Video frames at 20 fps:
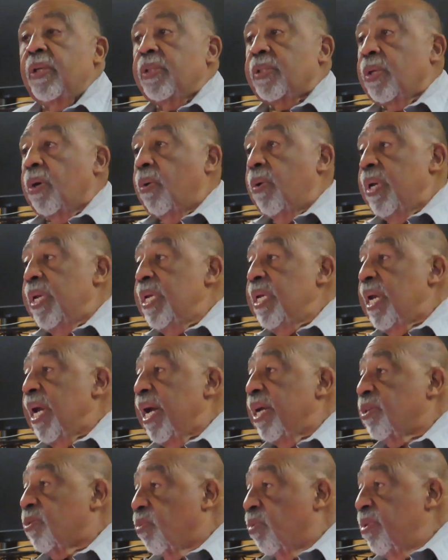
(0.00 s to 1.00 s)
So he
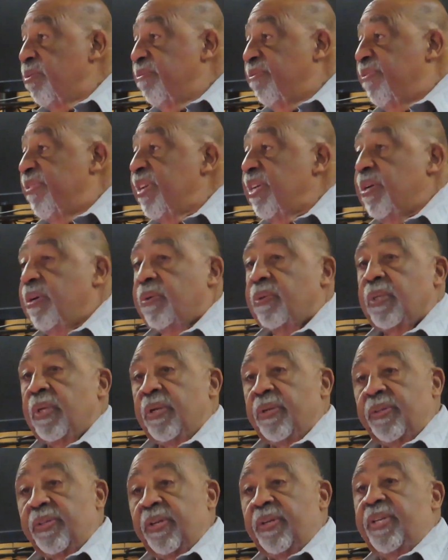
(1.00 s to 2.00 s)
has
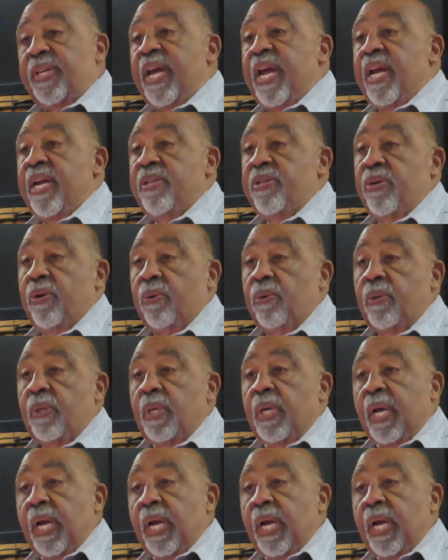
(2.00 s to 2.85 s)
revealed to Daniel